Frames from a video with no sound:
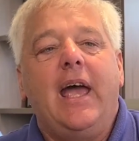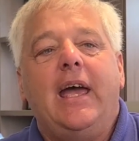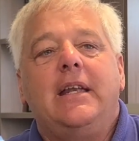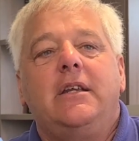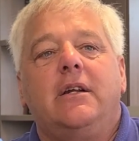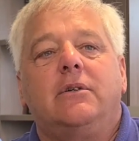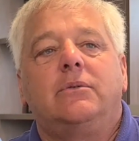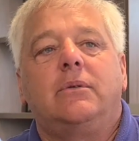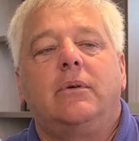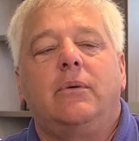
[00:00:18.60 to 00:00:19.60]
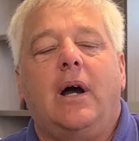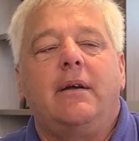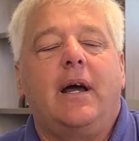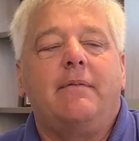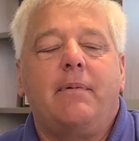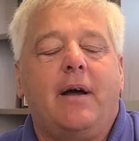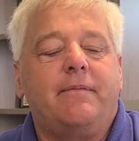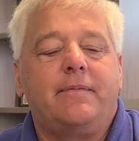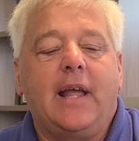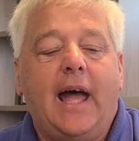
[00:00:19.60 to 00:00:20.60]
And, you know,
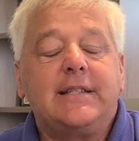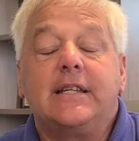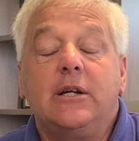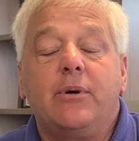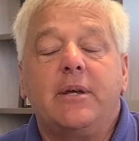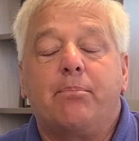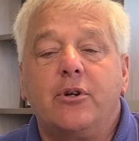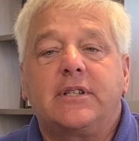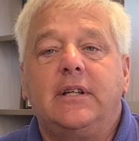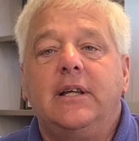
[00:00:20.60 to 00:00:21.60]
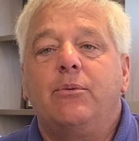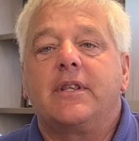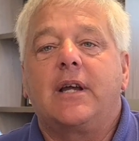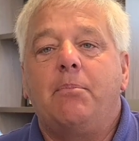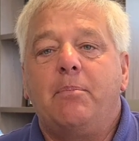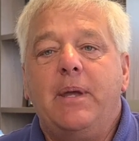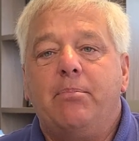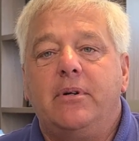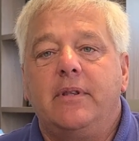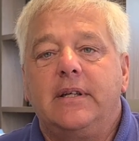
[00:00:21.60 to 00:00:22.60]
I've had to deal with it personally with a couple
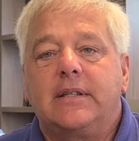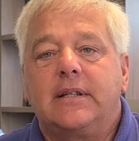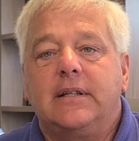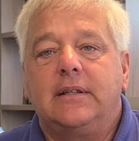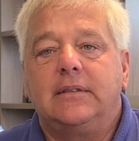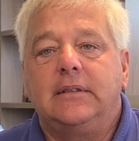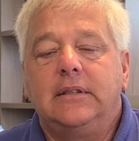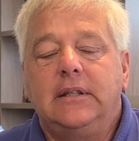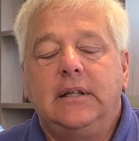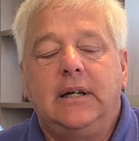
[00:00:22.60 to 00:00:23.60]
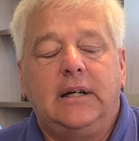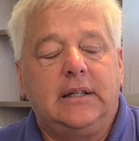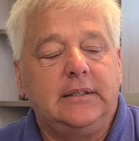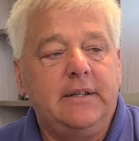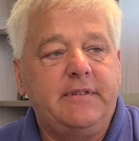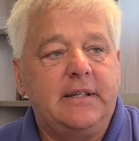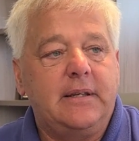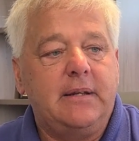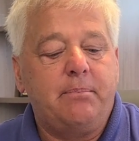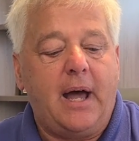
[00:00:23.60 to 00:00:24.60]
people that lived
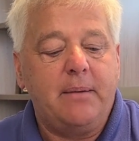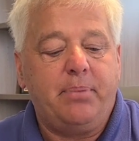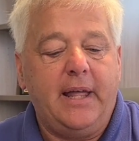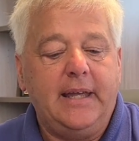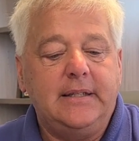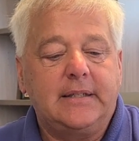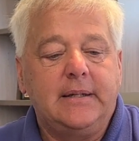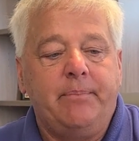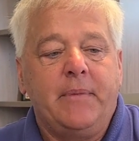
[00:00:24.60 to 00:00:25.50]
in Pine Plains.